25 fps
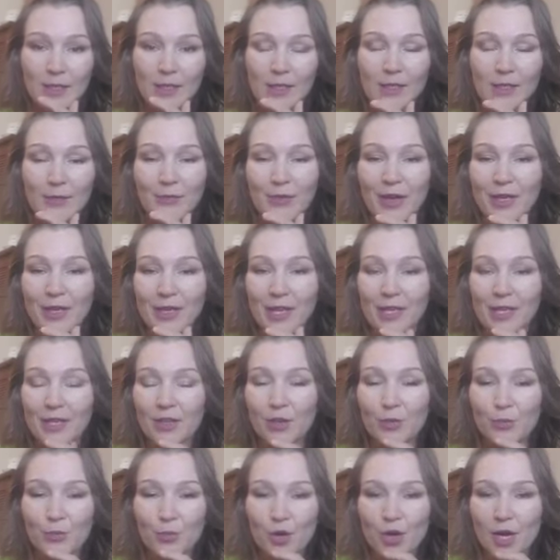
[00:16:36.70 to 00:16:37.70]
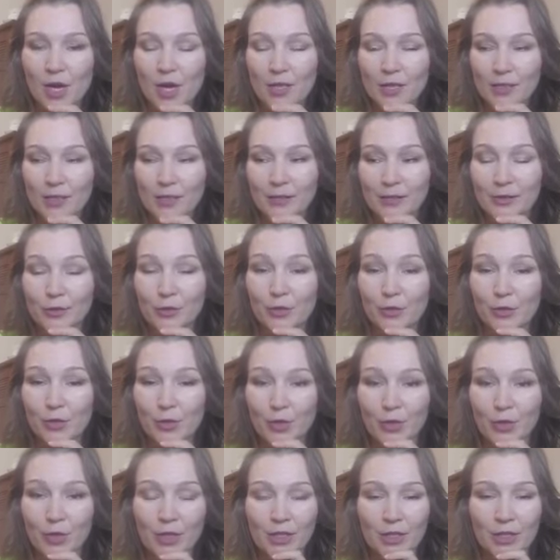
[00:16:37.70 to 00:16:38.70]
Like if I like the product, you're
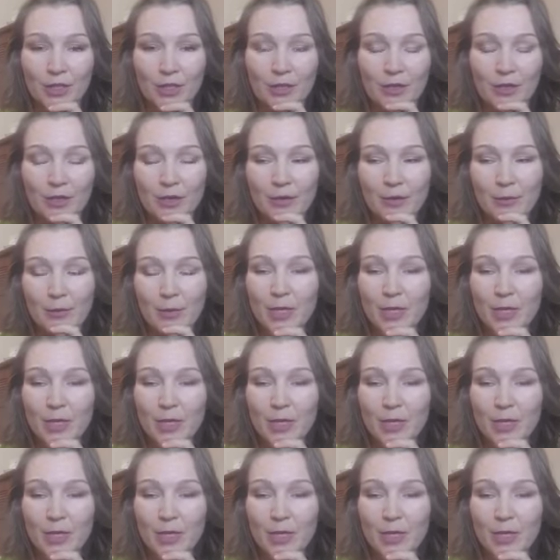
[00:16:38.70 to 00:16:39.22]
going to hear